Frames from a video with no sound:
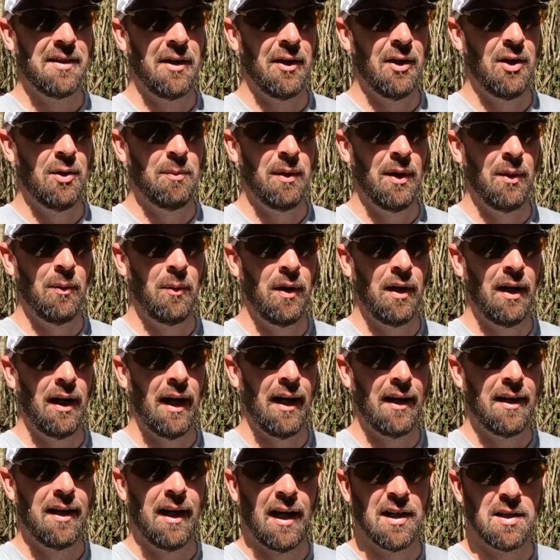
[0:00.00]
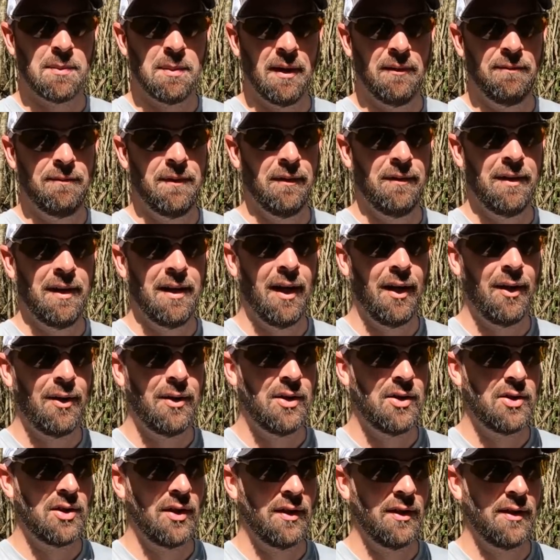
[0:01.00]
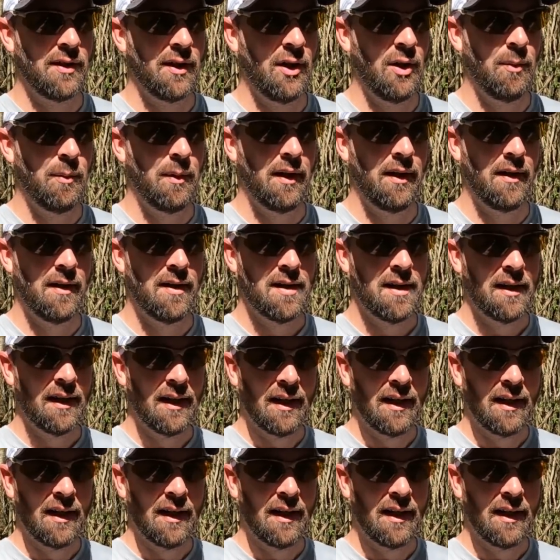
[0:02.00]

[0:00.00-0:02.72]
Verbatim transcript: tournament where I spent $50 on the tournament